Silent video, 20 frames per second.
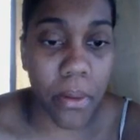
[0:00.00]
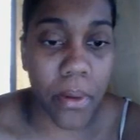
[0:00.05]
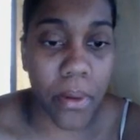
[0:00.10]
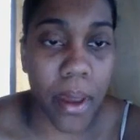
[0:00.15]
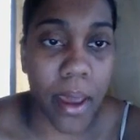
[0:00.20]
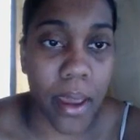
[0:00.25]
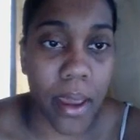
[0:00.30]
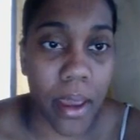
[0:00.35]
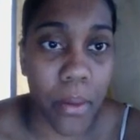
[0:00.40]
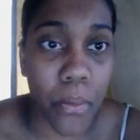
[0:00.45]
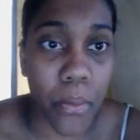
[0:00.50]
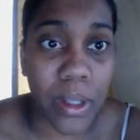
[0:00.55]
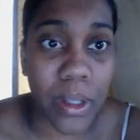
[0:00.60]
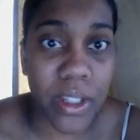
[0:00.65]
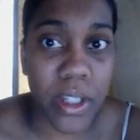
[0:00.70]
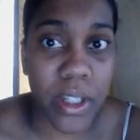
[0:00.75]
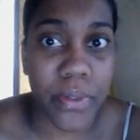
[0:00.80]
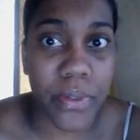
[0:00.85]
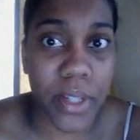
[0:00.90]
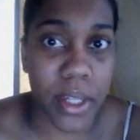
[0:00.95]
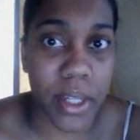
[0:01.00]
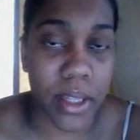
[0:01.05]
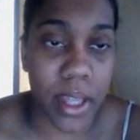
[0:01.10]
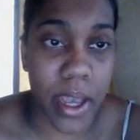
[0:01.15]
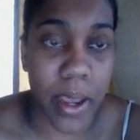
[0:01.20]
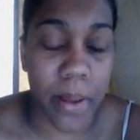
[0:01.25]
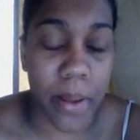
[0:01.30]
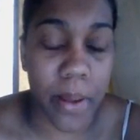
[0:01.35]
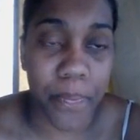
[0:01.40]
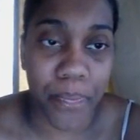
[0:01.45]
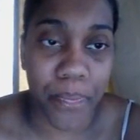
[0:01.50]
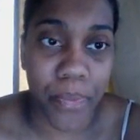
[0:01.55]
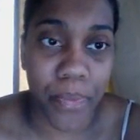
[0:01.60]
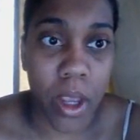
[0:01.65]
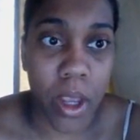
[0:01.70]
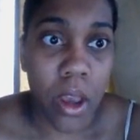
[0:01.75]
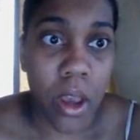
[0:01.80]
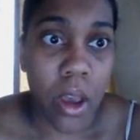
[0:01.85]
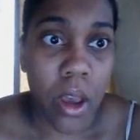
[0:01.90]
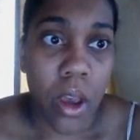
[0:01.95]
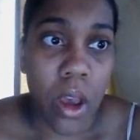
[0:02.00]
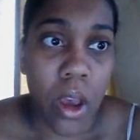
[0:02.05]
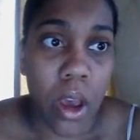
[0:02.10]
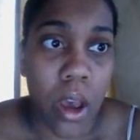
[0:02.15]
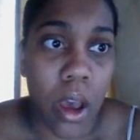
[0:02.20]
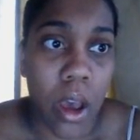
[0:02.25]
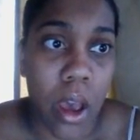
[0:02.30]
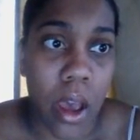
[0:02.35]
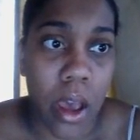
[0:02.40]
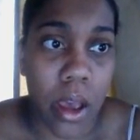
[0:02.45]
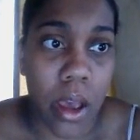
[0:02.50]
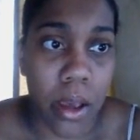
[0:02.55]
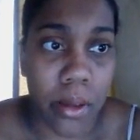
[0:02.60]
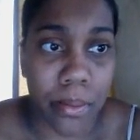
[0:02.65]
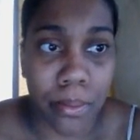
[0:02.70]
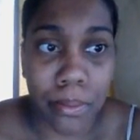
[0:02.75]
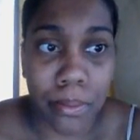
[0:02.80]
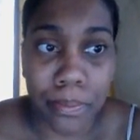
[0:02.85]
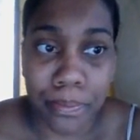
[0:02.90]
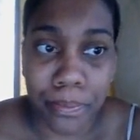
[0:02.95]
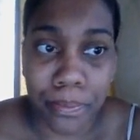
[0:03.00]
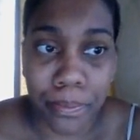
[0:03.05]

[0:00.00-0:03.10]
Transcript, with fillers: Okay, and once you've done that, um,